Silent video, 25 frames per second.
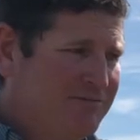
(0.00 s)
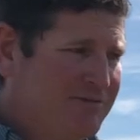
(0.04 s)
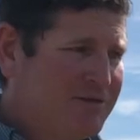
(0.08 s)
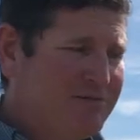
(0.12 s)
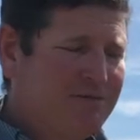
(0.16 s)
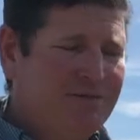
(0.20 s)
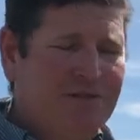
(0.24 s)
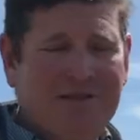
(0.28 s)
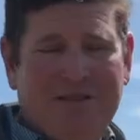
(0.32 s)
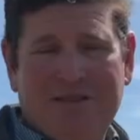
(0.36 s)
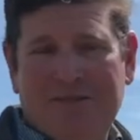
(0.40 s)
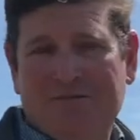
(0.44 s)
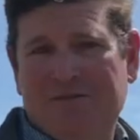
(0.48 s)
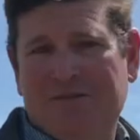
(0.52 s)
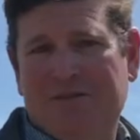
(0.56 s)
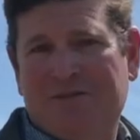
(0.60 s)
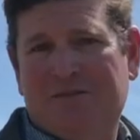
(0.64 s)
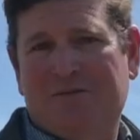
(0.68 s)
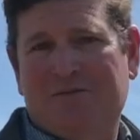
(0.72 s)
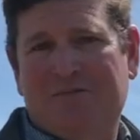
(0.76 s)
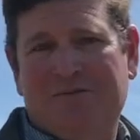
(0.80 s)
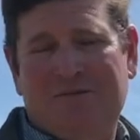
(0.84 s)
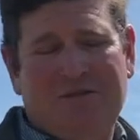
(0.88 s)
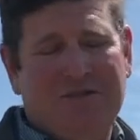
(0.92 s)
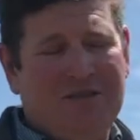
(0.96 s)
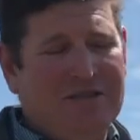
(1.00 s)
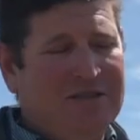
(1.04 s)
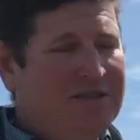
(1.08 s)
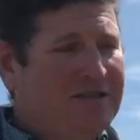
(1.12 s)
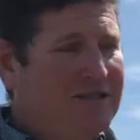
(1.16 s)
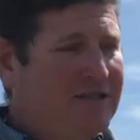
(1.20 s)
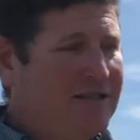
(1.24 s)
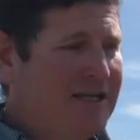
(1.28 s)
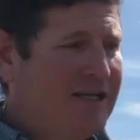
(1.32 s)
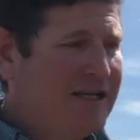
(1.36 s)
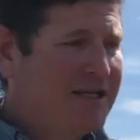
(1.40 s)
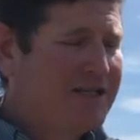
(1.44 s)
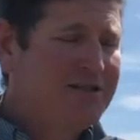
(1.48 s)
was one that was just
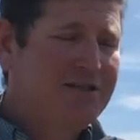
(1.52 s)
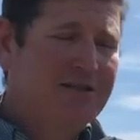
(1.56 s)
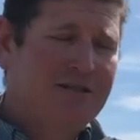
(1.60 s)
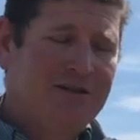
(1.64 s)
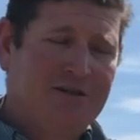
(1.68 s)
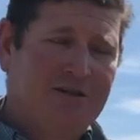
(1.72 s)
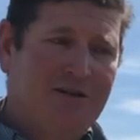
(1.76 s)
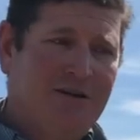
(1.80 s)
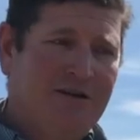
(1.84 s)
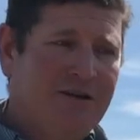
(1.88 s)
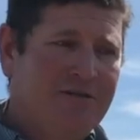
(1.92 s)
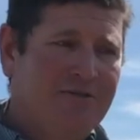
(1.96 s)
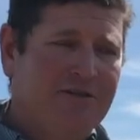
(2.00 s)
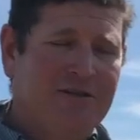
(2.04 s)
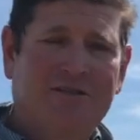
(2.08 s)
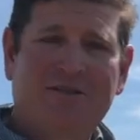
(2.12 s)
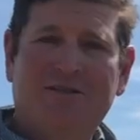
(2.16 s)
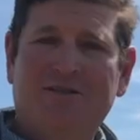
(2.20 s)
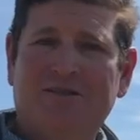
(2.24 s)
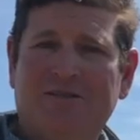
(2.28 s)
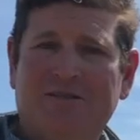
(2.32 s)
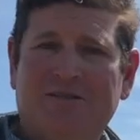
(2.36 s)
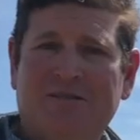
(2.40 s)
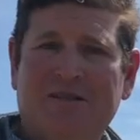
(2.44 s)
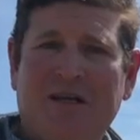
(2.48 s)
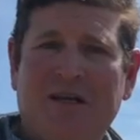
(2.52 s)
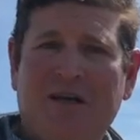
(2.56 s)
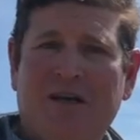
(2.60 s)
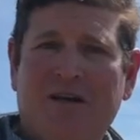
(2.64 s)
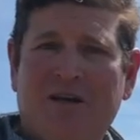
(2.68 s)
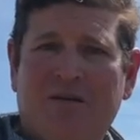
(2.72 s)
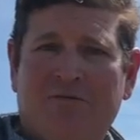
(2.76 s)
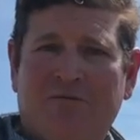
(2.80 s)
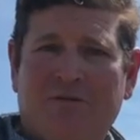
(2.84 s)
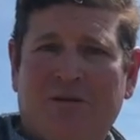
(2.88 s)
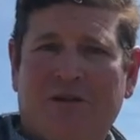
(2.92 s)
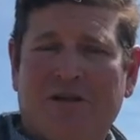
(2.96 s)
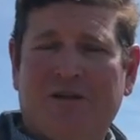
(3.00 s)
an excellent harvest, and
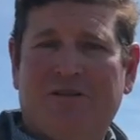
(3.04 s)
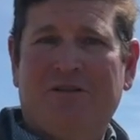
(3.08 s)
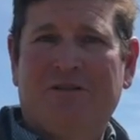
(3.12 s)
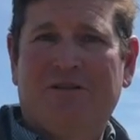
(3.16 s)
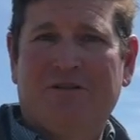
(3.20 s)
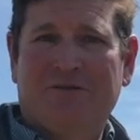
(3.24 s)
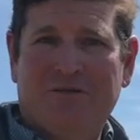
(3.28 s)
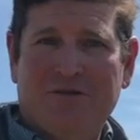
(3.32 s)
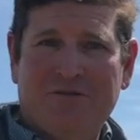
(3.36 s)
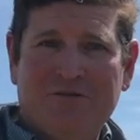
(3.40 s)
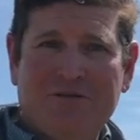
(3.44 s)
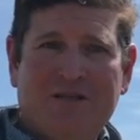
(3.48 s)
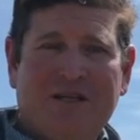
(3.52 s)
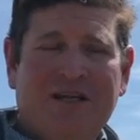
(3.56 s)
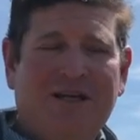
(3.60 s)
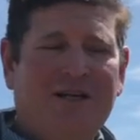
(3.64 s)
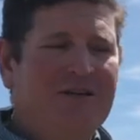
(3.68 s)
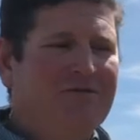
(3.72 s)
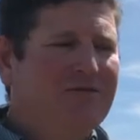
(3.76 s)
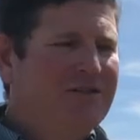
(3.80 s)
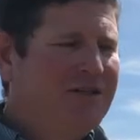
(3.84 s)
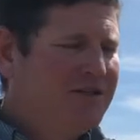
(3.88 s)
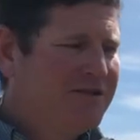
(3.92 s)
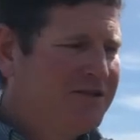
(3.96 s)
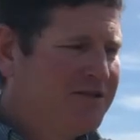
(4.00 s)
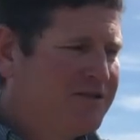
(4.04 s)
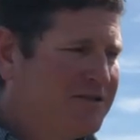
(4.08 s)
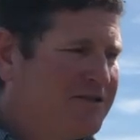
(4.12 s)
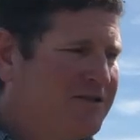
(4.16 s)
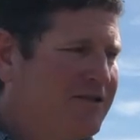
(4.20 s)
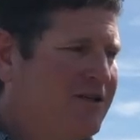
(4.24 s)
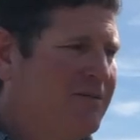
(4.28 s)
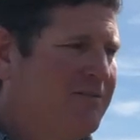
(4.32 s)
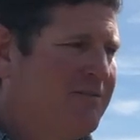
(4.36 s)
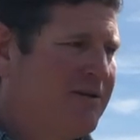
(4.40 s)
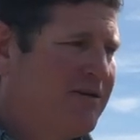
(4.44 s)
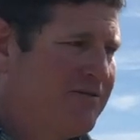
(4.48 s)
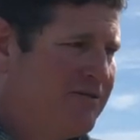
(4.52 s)
really, those kind of years
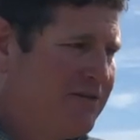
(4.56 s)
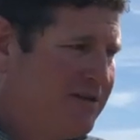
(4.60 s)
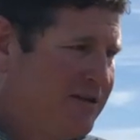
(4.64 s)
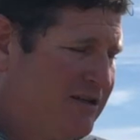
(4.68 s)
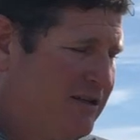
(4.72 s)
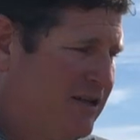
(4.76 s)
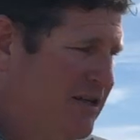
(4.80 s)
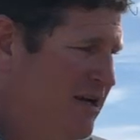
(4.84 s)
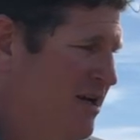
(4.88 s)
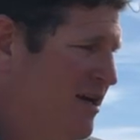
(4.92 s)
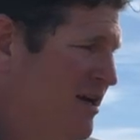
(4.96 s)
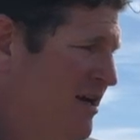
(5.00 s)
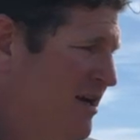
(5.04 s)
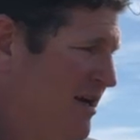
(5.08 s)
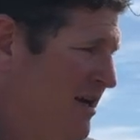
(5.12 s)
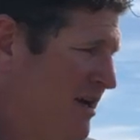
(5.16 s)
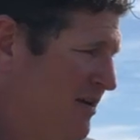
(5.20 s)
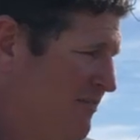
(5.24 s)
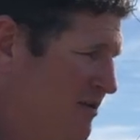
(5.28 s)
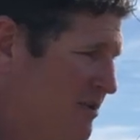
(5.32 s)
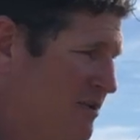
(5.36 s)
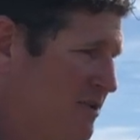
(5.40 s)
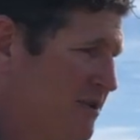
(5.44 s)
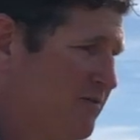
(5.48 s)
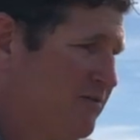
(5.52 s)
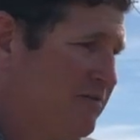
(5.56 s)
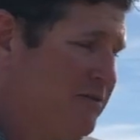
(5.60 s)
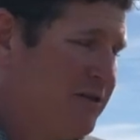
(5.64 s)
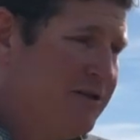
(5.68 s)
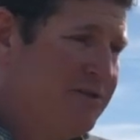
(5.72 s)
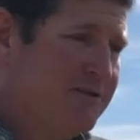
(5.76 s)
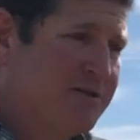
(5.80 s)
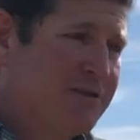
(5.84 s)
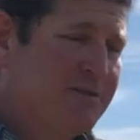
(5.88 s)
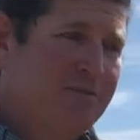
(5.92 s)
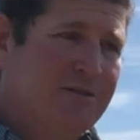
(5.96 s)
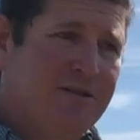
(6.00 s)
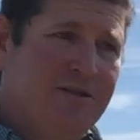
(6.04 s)
come every several
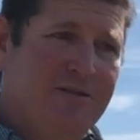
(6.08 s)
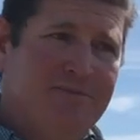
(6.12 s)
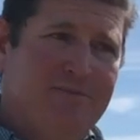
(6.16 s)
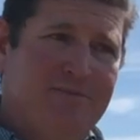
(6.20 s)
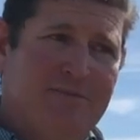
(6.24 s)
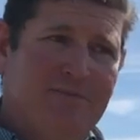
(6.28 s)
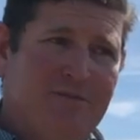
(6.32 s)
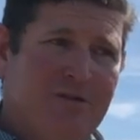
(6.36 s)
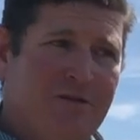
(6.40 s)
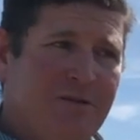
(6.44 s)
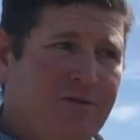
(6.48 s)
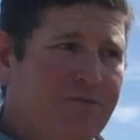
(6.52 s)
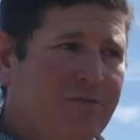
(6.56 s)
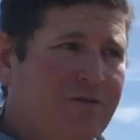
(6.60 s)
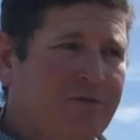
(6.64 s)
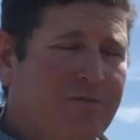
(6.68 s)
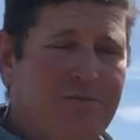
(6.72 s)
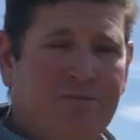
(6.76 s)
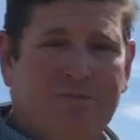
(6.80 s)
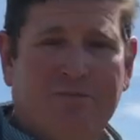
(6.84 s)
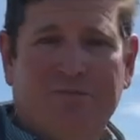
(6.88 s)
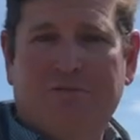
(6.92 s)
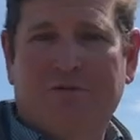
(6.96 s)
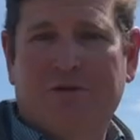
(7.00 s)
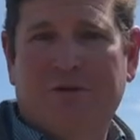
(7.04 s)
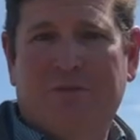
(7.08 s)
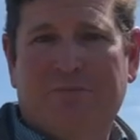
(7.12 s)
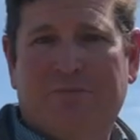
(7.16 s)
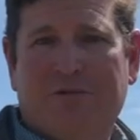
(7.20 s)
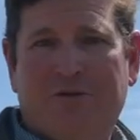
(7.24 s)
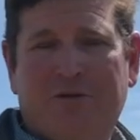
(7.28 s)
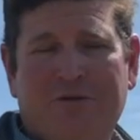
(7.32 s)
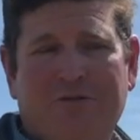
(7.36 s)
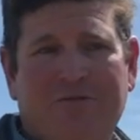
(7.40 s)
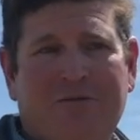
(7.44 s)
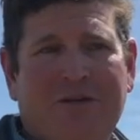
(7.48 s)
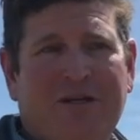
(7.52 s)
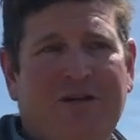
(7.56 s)
years. But we're
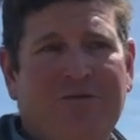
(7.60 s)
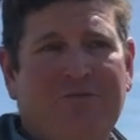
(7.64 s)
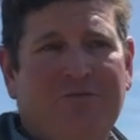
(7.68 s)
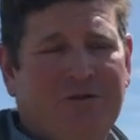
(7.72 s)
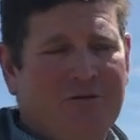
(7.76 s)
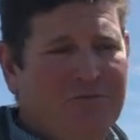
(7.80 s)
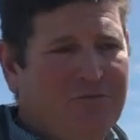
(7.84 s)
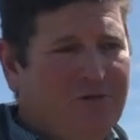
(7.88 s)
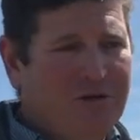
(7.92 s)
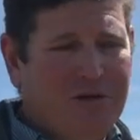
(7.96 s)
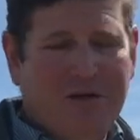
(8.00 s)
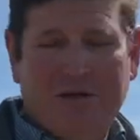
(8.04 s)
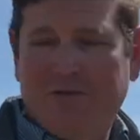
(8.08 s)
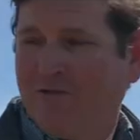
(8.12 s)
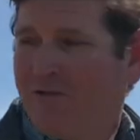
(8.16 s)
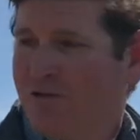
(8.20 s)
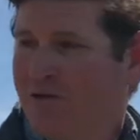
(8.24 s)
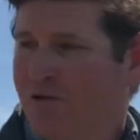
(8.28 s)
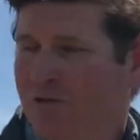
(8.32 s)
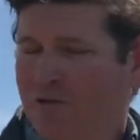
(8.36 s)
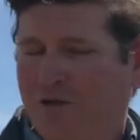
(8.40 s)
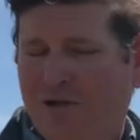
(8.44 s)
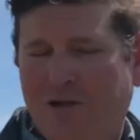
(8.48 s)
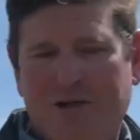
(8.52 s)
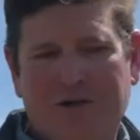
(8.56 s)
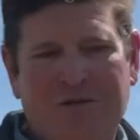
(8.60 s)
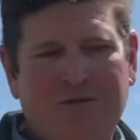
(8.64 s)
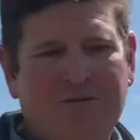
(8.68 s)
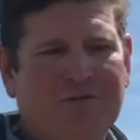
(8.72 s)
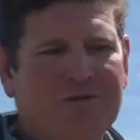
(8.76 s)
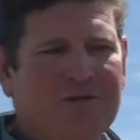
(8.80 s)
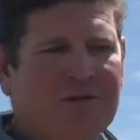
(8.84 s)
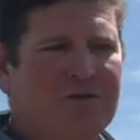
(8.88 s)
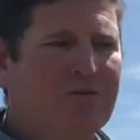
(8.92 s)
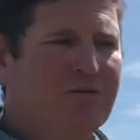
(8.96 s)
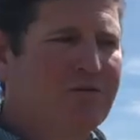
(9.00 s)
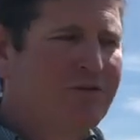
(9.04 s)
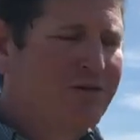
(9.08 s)
improving, we're working with new
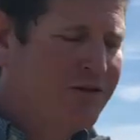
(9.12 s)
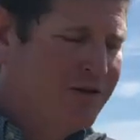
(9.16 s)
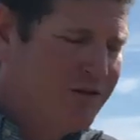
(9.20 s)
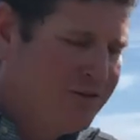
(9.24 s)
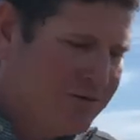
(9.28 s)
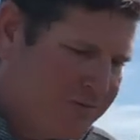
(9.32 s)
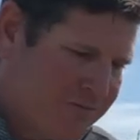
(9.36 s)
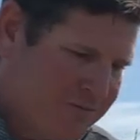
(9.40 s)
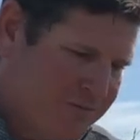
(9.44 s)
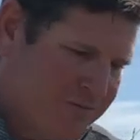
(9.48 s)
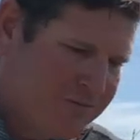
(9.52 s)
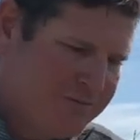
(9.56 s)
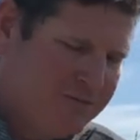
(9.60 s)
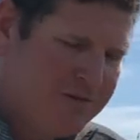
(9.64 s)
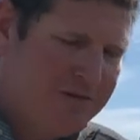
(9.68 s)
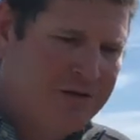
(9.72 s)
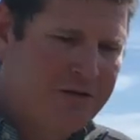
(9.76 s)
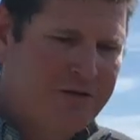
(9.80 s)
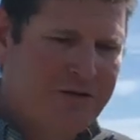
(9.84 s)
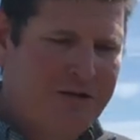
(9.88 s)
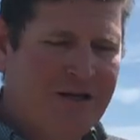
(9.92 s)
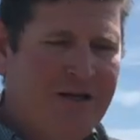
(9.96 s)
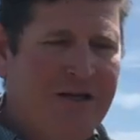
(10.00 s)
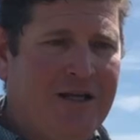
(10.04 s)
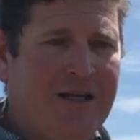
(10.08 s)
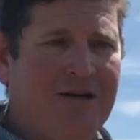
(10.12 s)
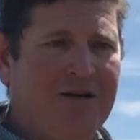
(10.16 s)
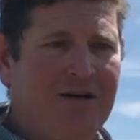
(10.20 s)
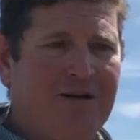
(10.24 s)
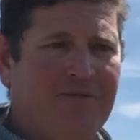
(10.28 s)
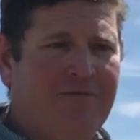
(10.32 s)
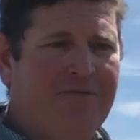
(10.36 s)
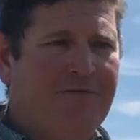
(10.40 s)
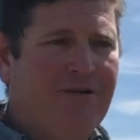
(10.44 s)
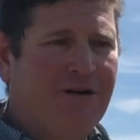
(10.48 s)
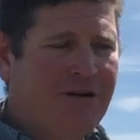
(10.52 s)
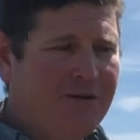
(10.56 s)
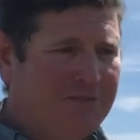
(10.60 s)
clones, we're really learning how to
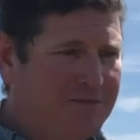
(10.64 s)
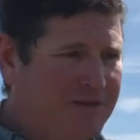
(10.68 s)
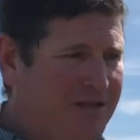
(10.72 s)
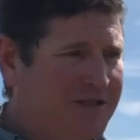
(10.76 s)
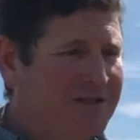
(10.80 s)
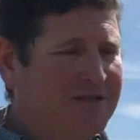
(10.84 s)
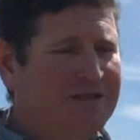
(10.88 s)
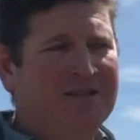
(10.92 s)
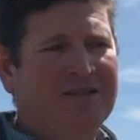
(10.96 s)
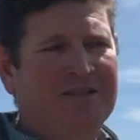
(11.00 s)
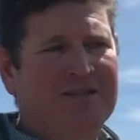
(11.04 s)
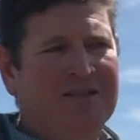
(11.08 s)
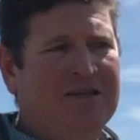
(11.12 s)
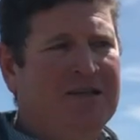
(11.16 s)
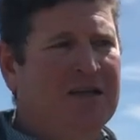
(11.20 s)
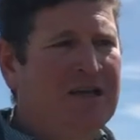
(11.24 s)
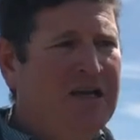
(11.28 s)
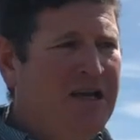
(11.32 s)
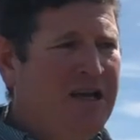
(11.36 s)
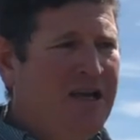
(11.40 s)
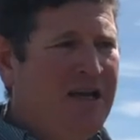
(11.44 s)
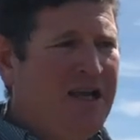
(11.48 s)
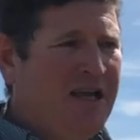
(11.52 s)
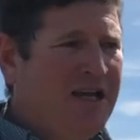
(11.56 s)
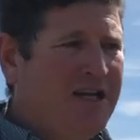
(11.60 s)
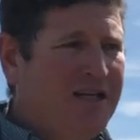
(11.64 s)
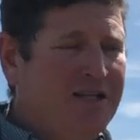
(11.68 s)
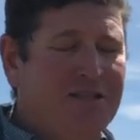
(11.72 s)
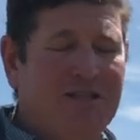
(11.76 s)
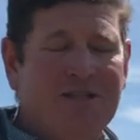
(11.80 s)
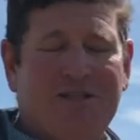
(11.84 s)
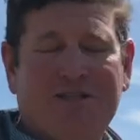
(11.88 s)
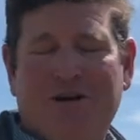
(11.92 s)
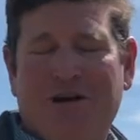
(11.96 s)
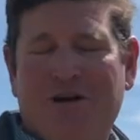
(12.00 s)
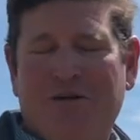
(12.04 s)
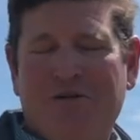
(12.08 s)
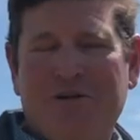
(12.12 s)
farm these, and it's
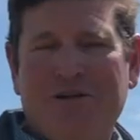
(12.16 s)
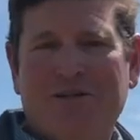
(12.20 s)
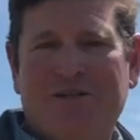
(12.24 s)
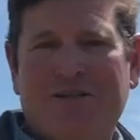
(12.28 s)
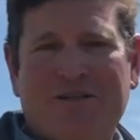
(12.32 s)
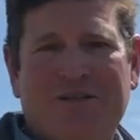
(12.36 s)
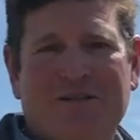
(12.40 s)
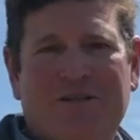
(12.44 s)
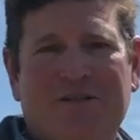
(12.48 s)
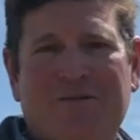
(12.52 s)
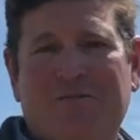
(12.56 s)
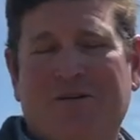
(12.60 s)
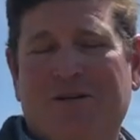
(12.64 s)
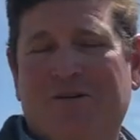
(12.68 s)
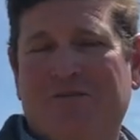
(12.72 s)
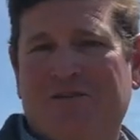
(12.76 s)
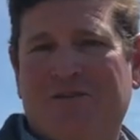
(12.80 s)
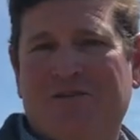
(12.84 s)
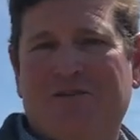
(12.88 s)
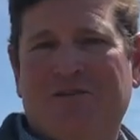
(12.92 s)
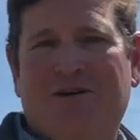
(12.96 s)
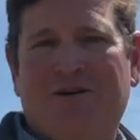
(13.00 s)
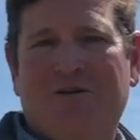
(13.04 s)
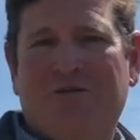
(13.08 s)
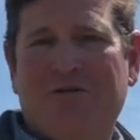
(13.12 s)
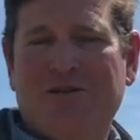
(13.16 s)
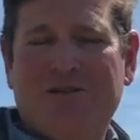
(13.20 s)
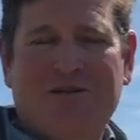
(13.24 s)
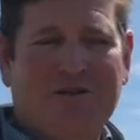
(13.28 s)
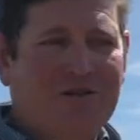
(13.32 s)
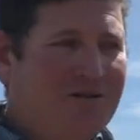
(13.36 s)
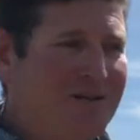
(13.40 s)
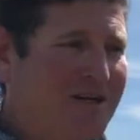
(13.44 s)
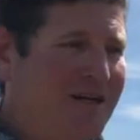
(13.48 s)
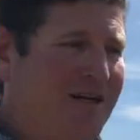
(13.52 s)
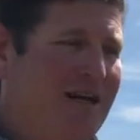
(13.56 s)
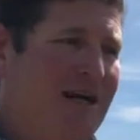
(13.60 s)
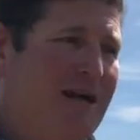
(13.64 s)
just always an experience. There's always
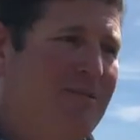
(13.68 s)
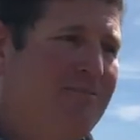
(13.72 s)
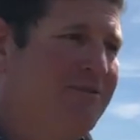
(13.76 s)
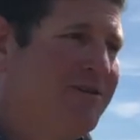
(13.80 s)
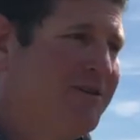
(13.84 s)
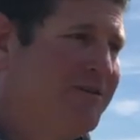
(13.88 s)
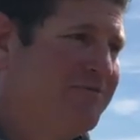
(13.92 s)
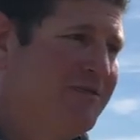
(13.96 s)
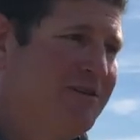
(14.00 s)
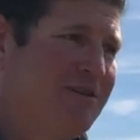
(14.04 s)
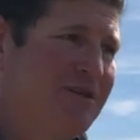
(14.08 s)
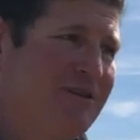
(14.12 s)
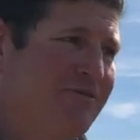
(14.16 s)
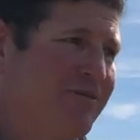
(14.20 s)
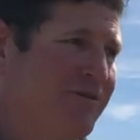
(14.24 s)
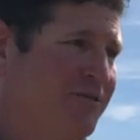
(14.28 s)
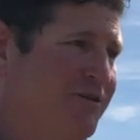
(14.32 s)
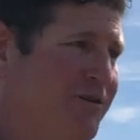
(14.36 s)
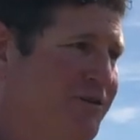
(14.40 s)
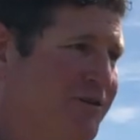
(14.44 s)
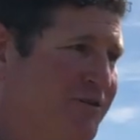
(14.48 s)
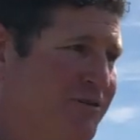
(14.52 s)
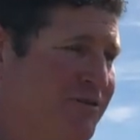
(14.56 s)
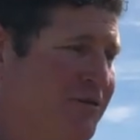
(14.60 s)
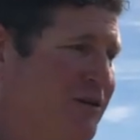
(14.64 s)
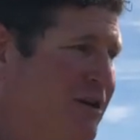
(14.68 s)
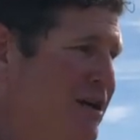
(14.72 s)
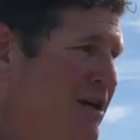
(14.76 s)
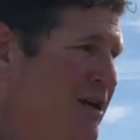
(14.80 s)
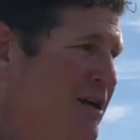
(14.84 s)
learning happening. We never know